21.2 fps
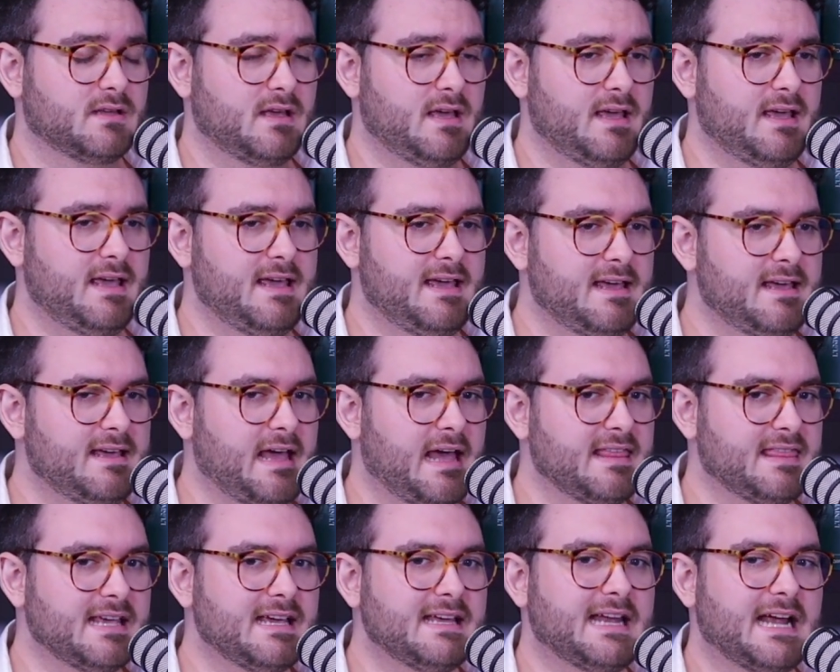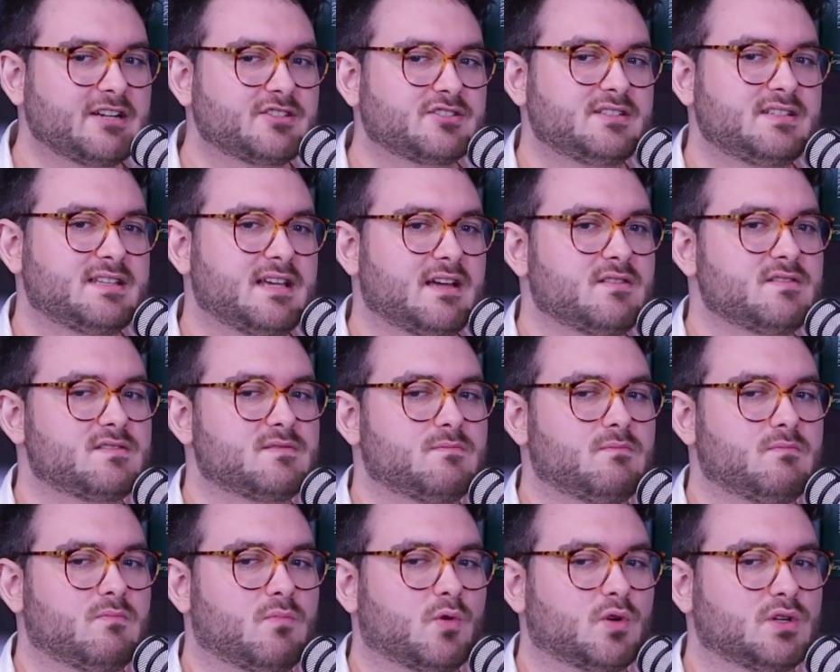I think it actually sounds
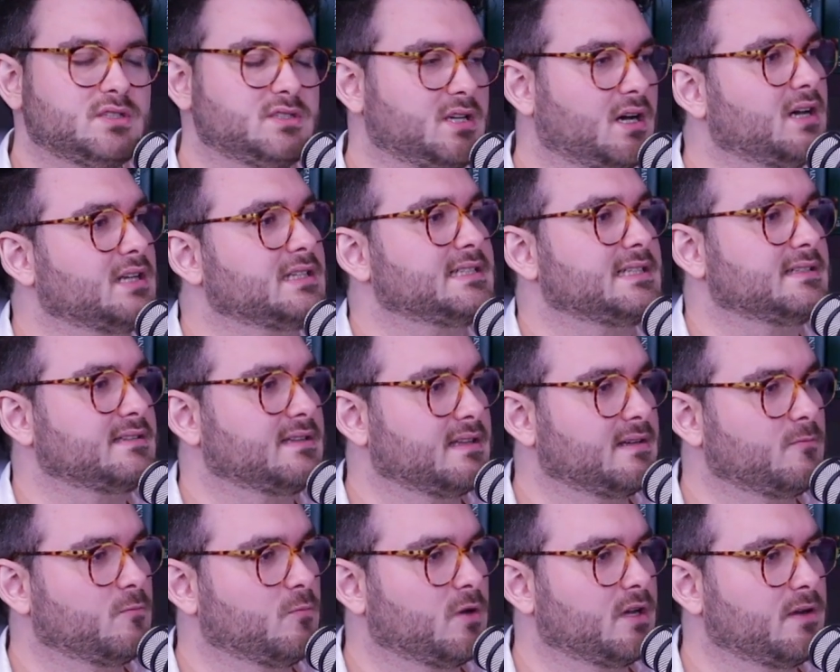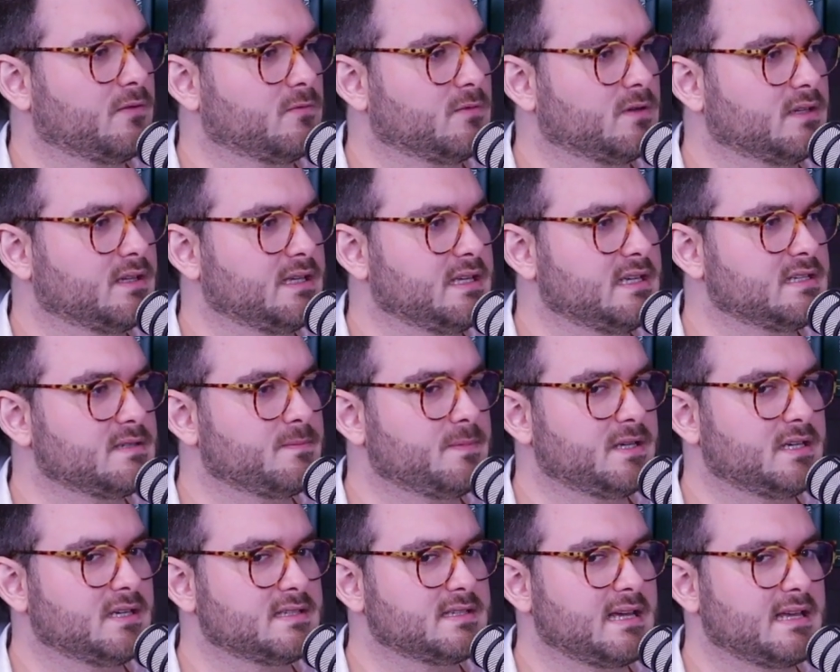more daunting than what it really is,
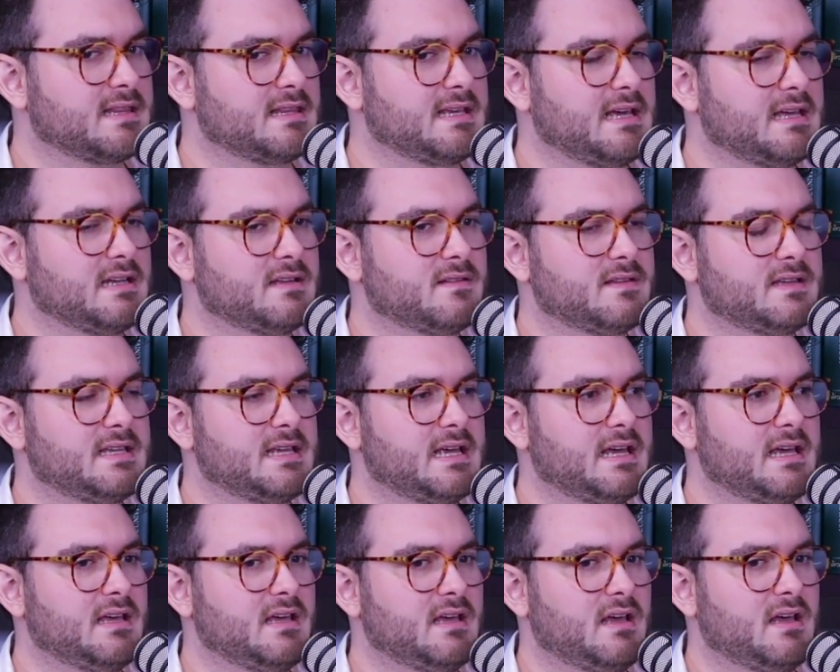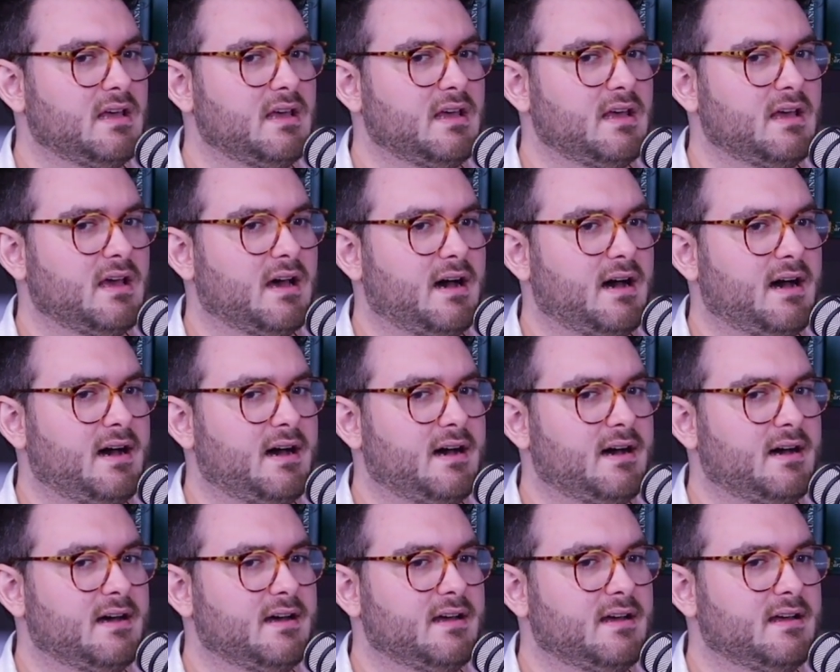because at the end of the day,
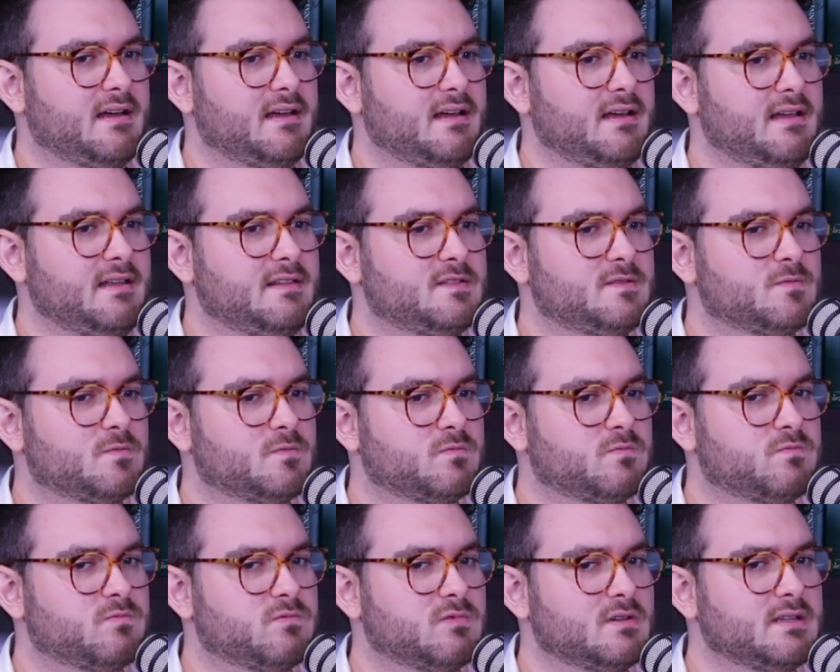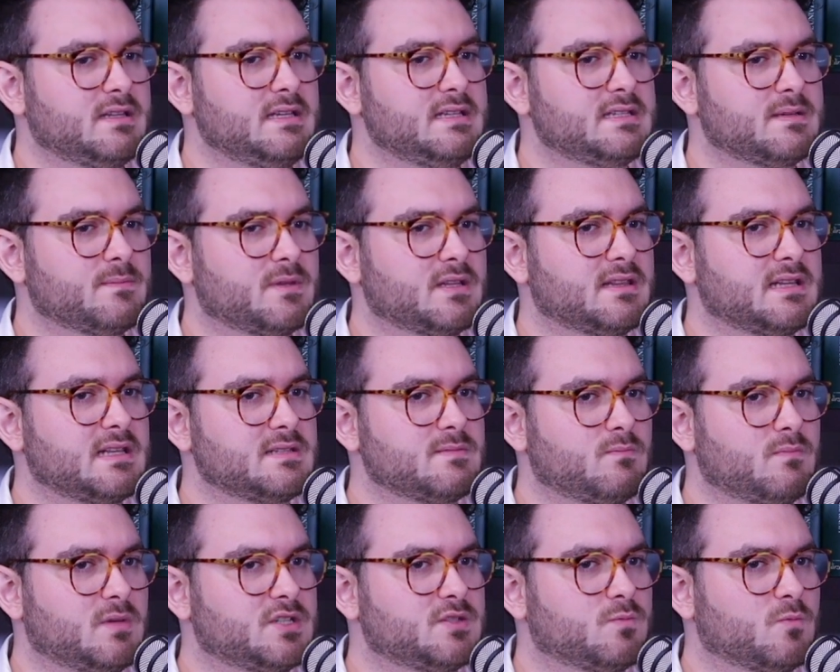it's really something
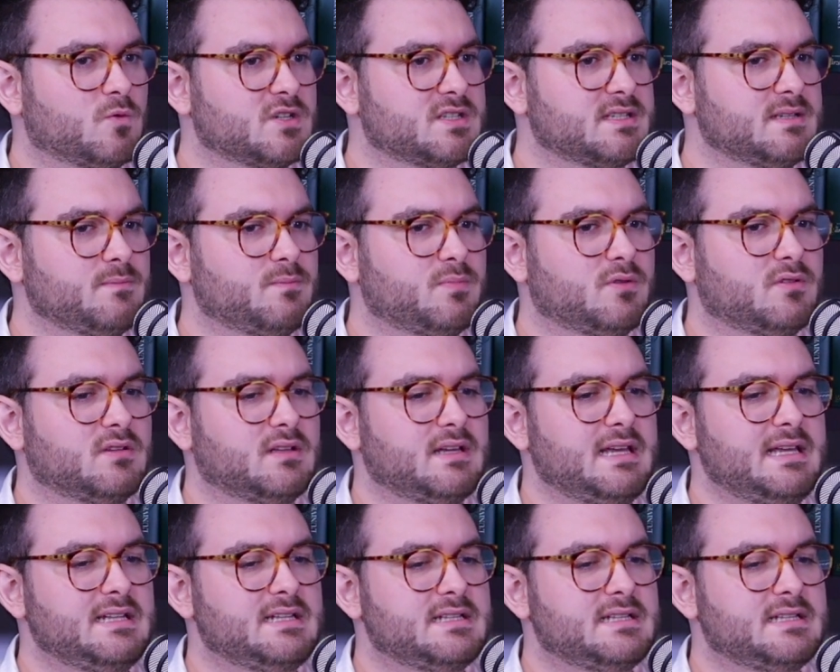that's much more simple.